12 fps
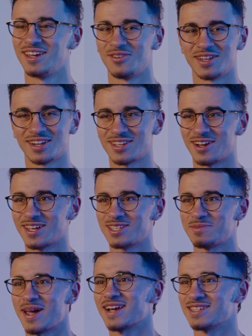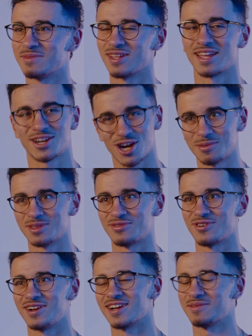When they're talking smack to me, they're like Kermit the
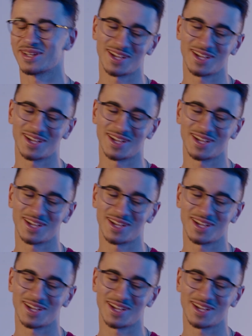Frog.